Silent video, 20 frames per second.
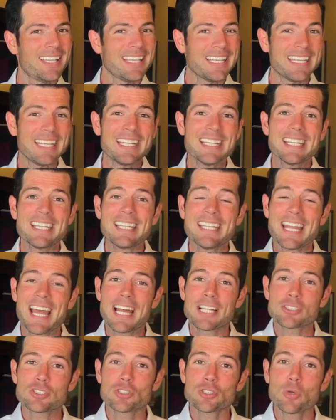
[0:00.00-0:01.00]
It then
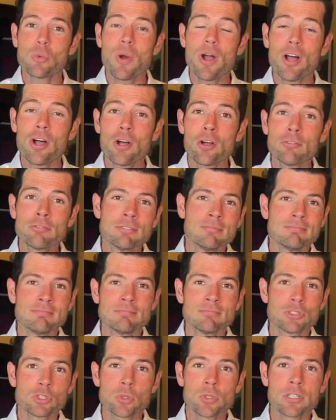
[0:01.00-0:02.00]
has 12
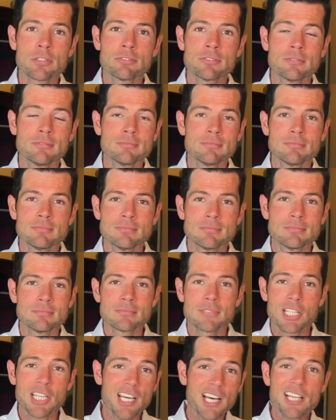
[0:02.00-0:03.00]
sort of
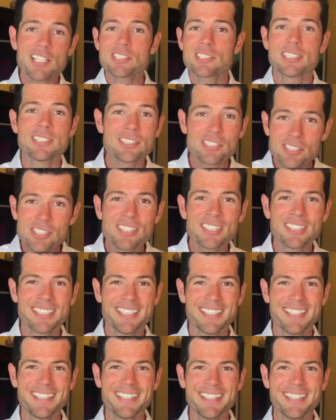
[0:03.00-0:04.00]
cousins
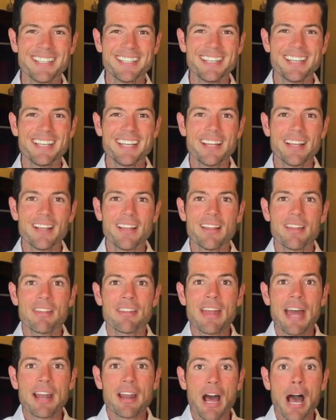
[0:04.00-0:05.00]

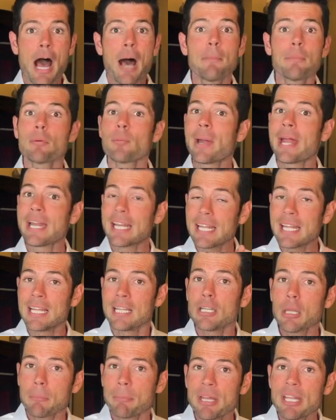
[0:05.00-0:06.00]
that operate
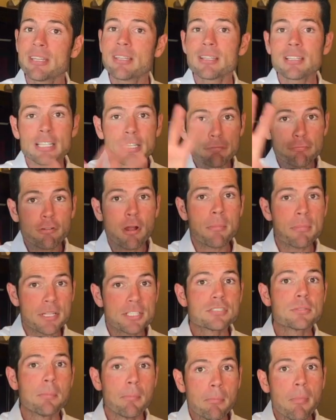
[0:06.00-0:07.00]
independently from
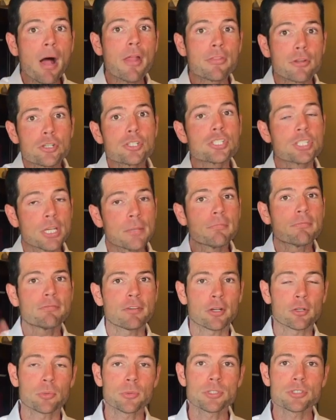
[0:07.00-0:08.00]
this mothership
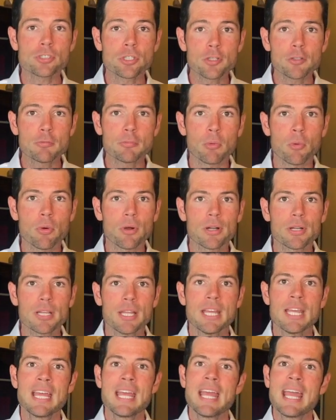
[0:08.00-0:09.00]
Federal Reserve Board.
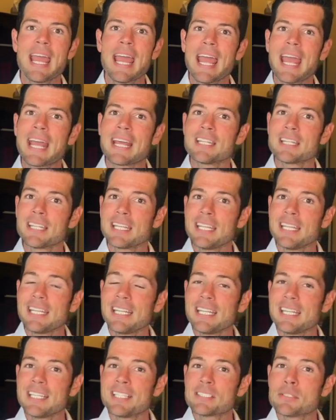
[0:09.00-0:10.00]
And
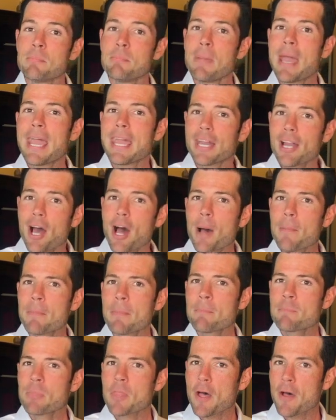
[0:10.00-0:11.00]
it is made
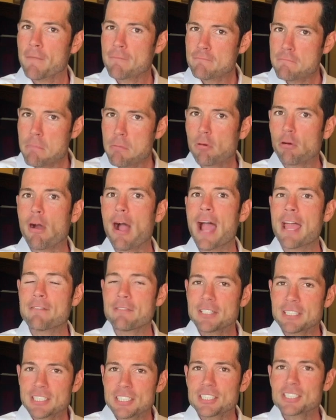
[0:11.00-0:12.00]
up of
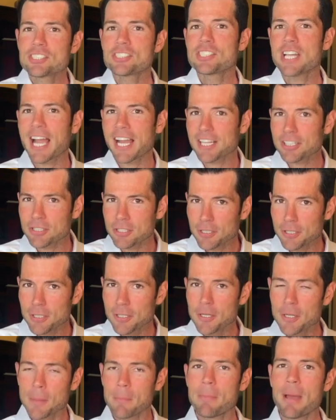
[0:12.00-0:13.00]
private
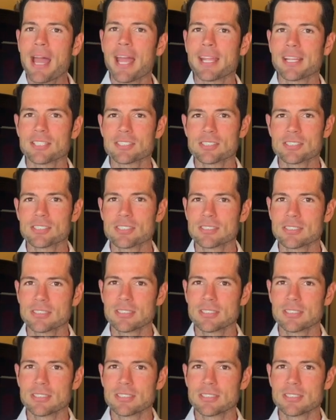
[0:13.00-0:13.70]
sector banks.